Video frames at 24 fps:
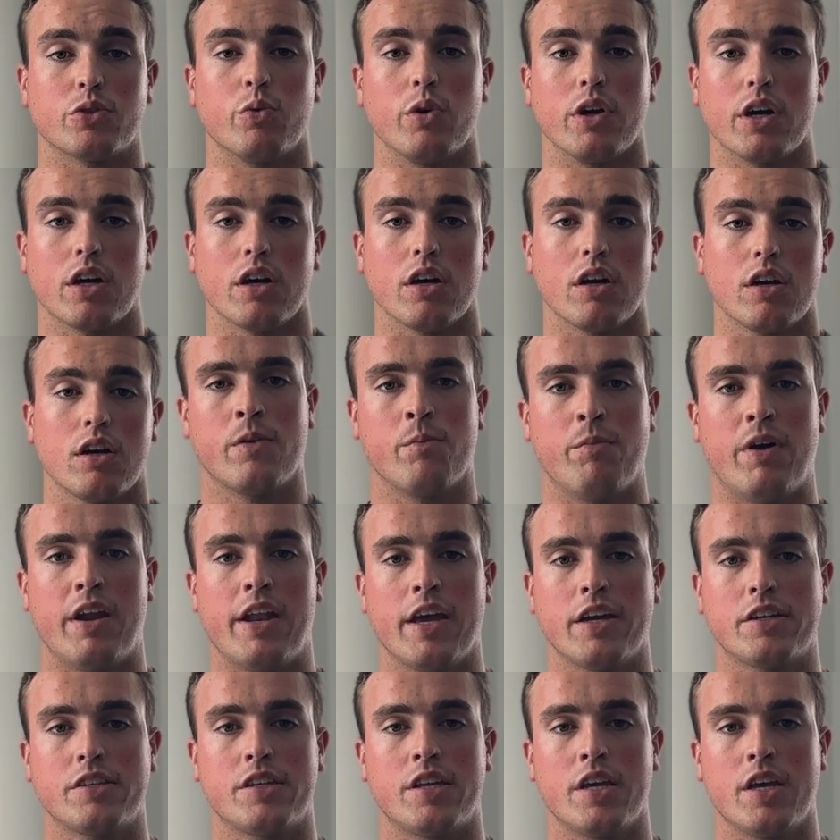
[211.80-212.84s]
quicker. My
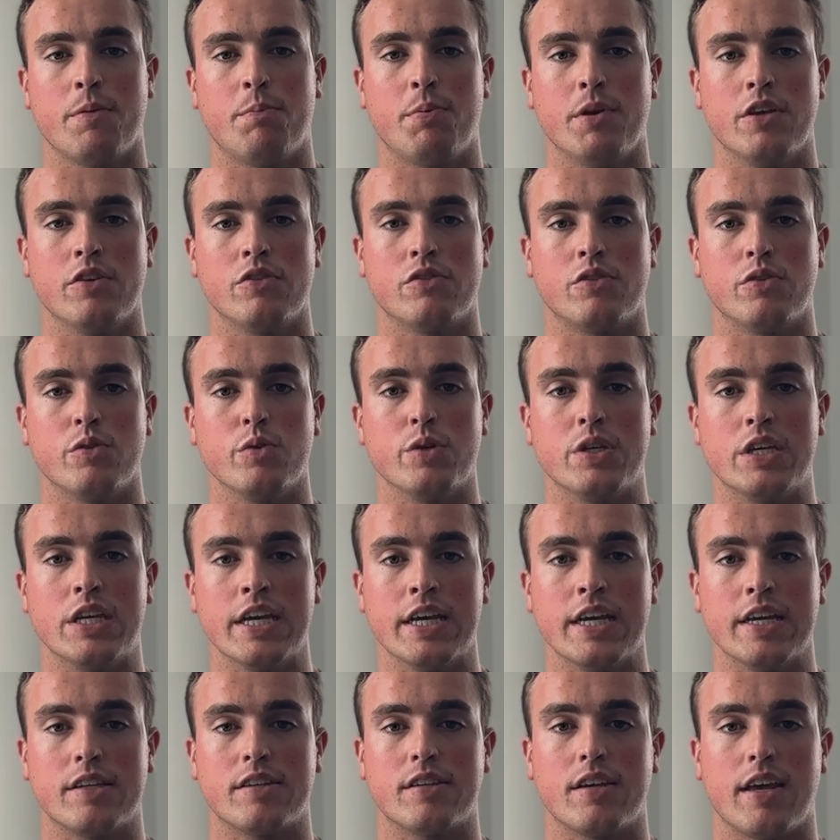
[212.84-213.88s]
next tip is to
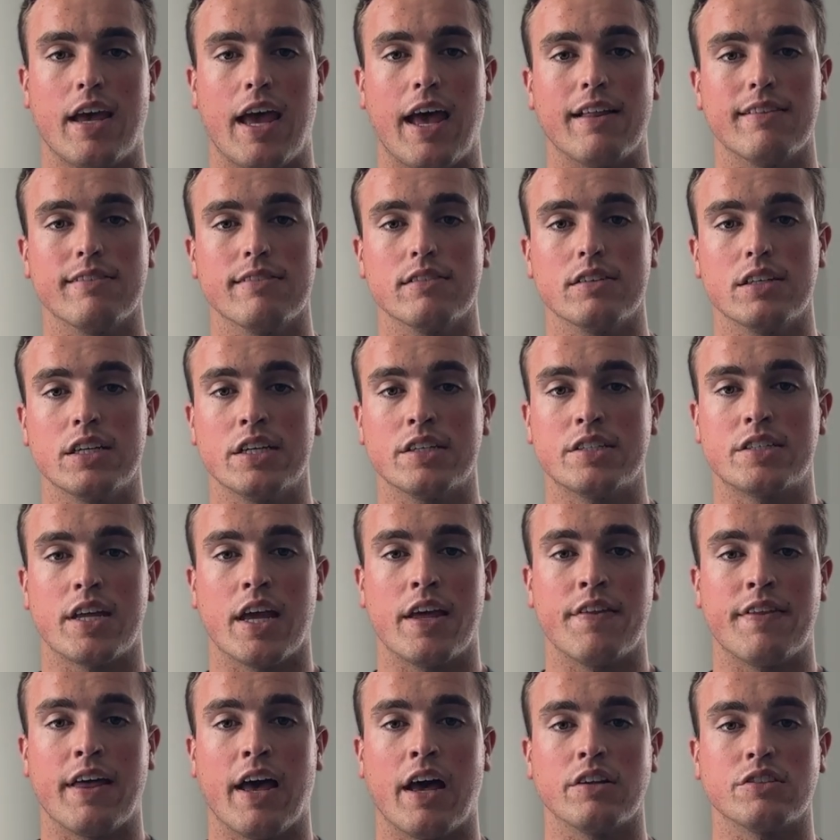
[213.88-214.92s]
get at least
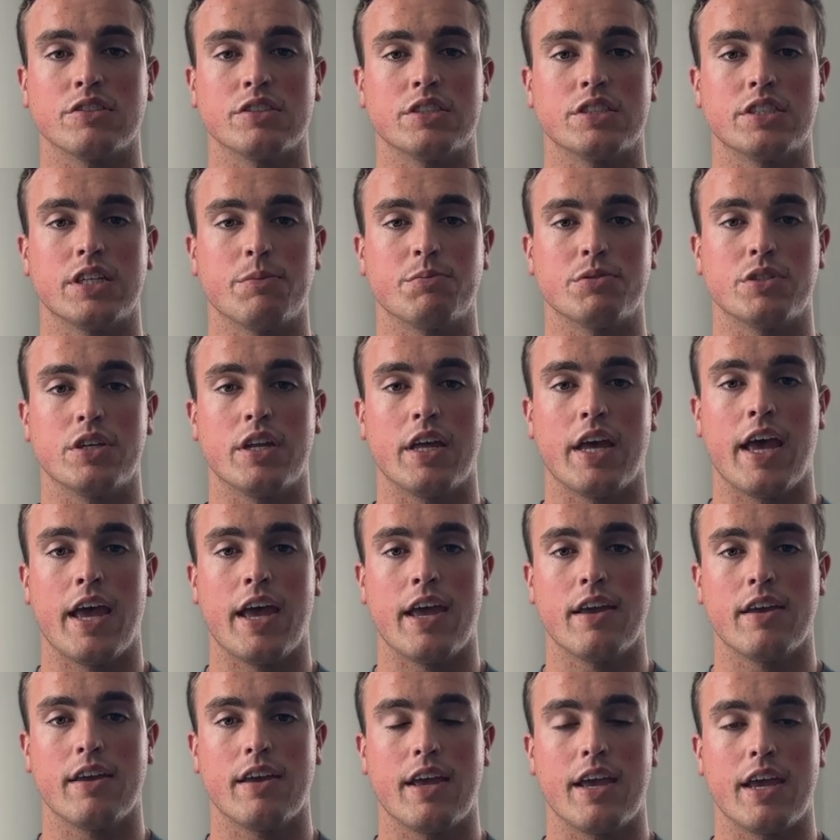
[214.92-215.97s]
10,000 steps a day.
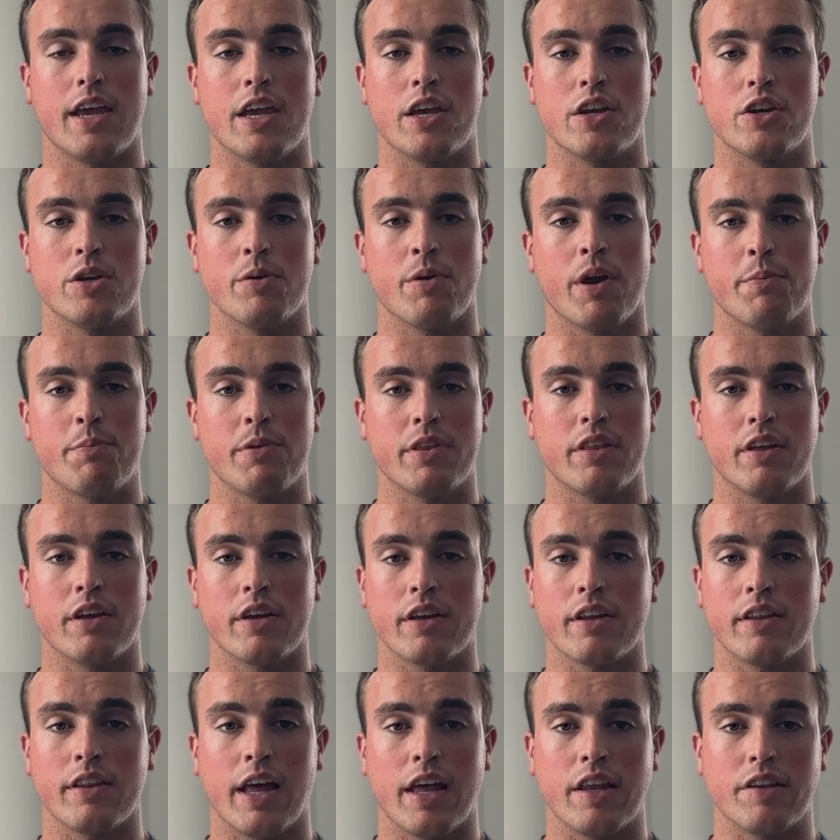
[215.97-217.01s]
And you might be
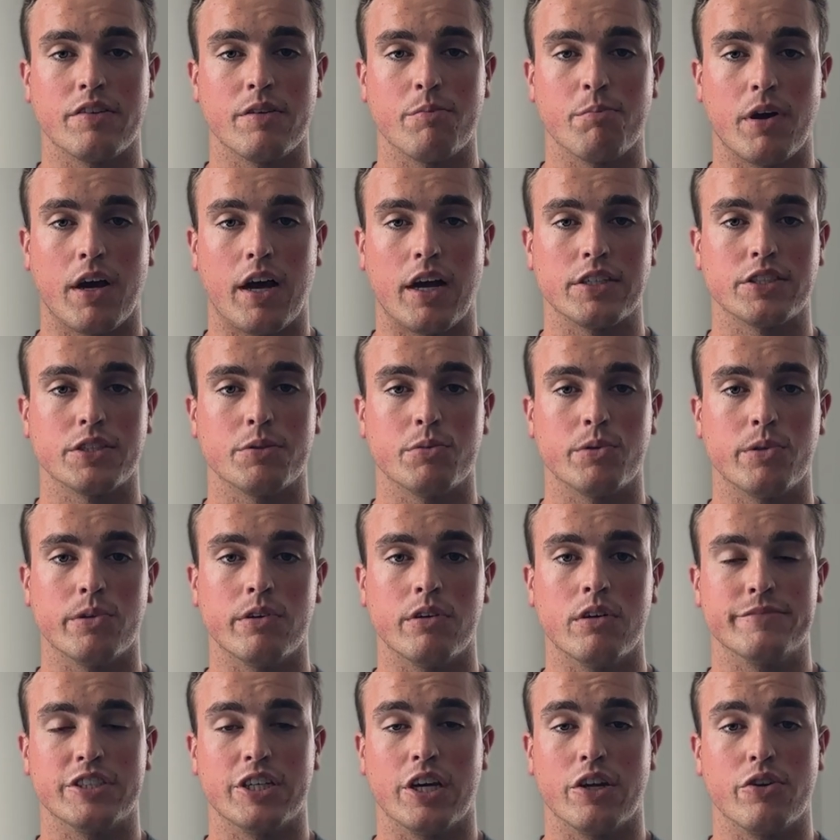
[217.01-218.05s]
thinking that's
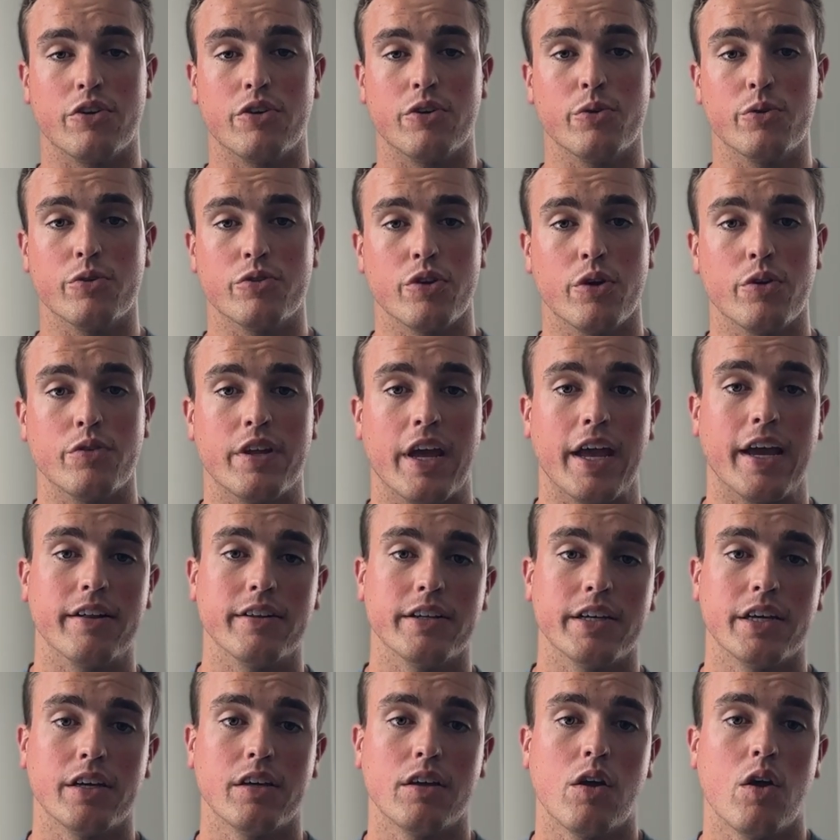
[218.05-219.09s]
impossible, to do so
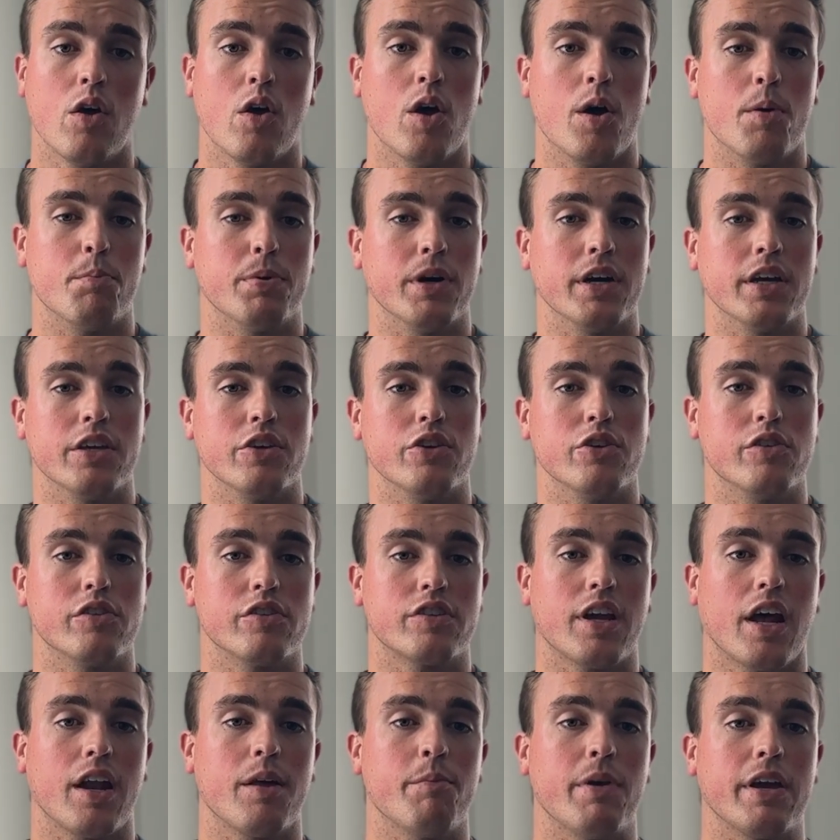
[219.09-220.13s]
daily. But you just
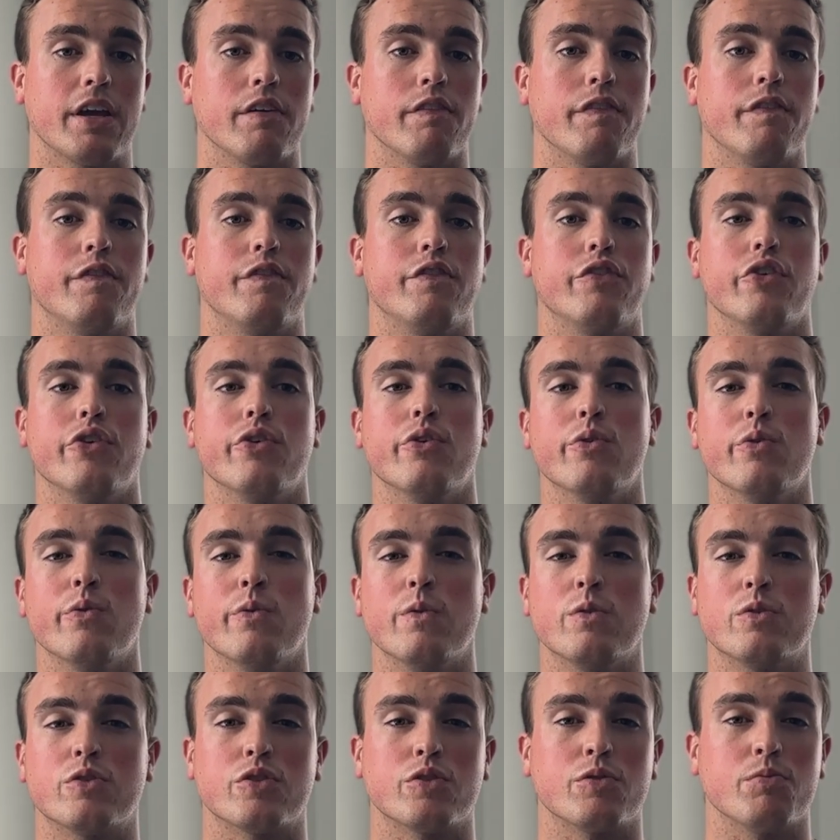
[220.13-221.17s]
gotta make a few
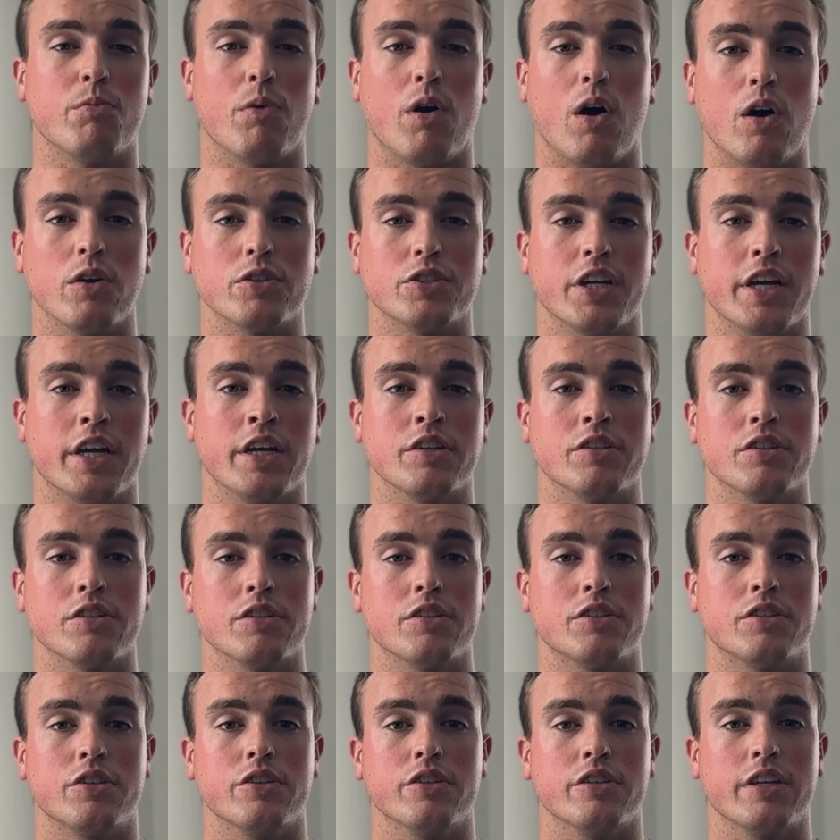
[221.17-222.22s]
small
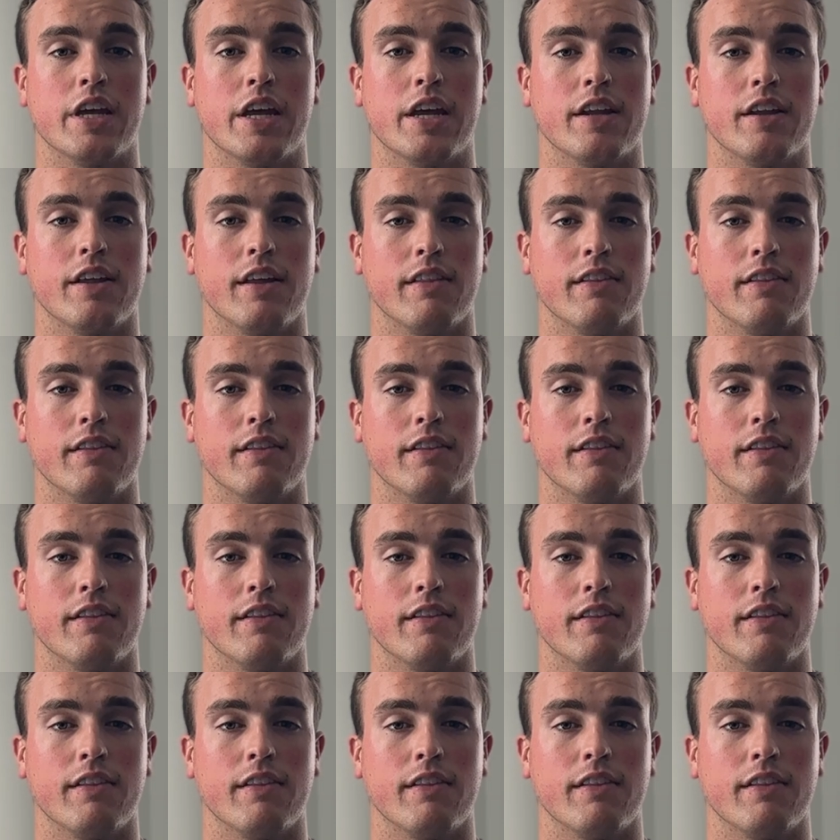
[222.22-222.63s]
changes to your day-to-day